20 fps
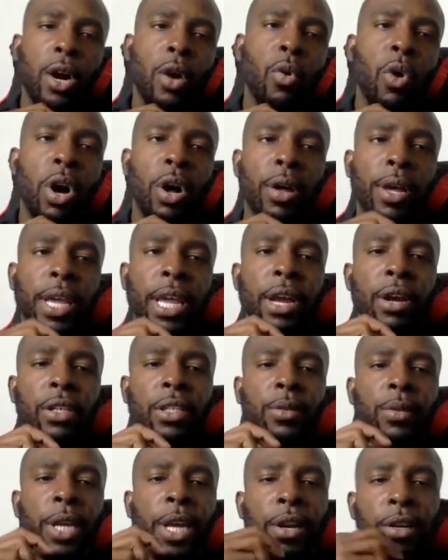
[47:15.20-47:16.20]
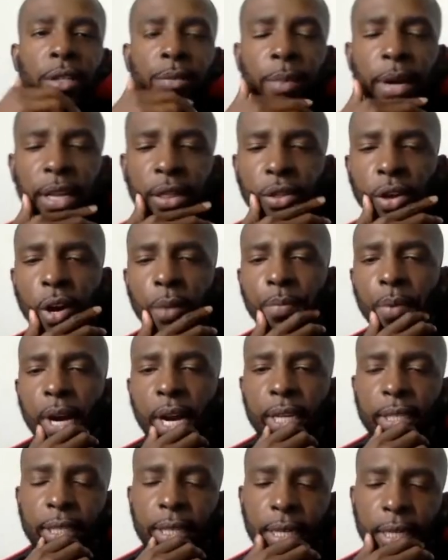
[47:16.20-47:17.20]
Well, here's my thought
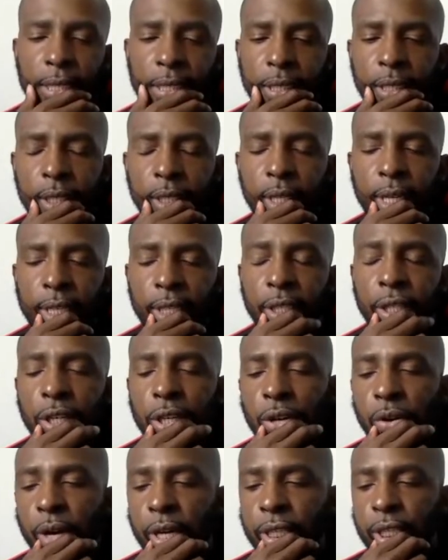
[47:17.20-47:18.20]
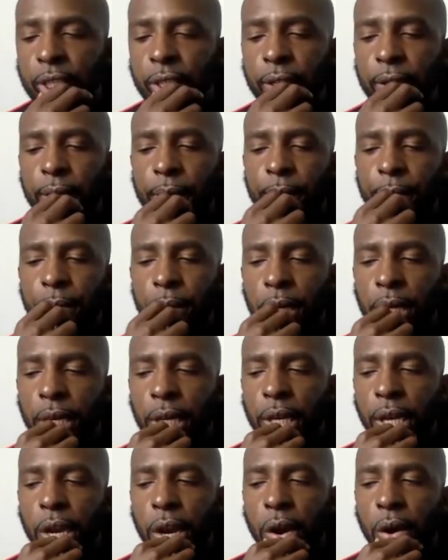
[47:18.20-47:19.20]
process. That's a good question.
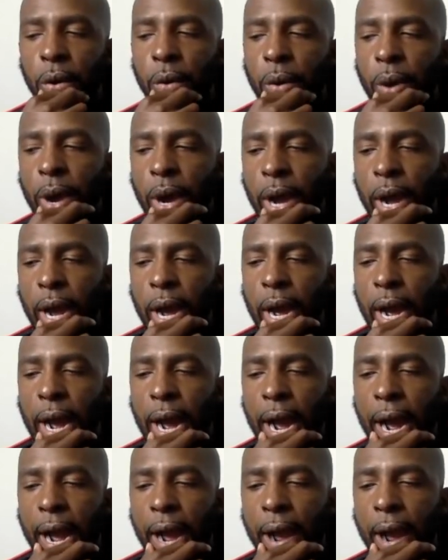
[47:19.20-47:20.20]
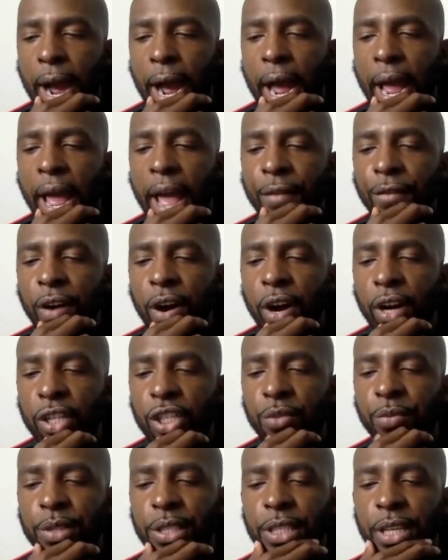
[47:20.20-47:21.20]
I have
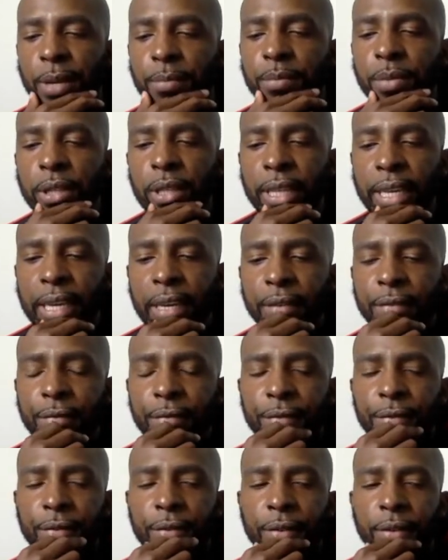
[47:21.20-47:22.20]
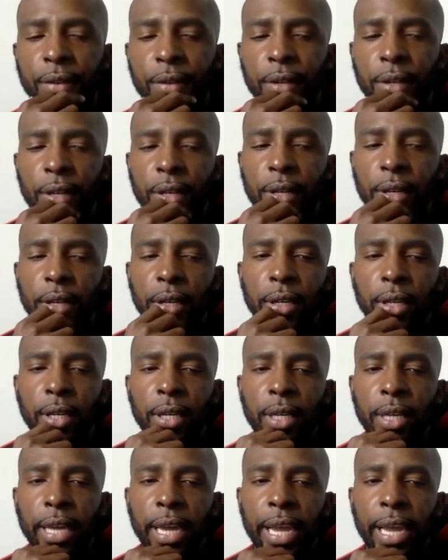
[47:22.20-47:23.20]
100% belief
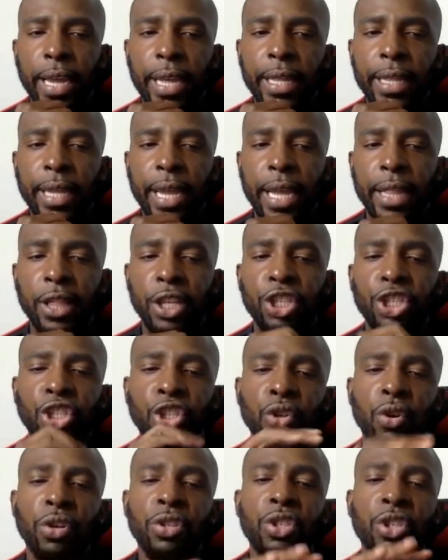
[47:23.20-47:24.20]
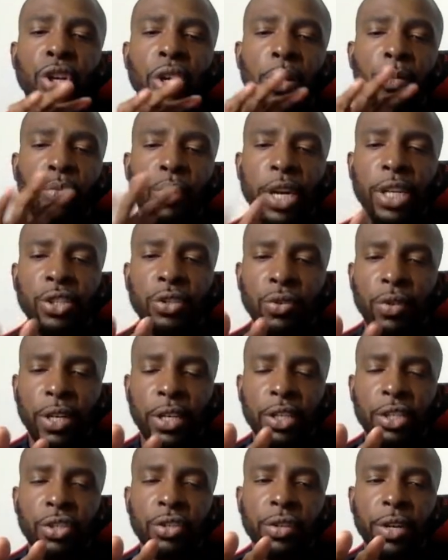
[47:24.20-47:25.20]
in the short-term rental
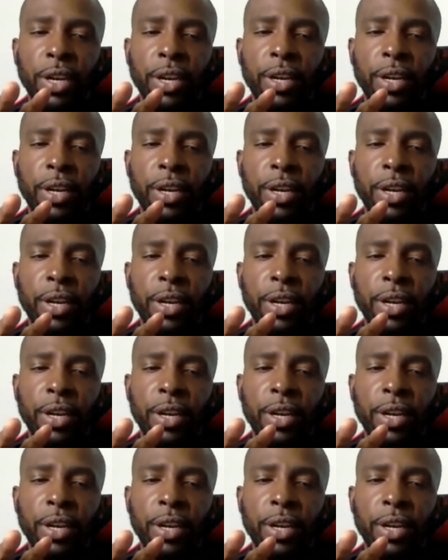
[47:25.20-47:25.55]
industry,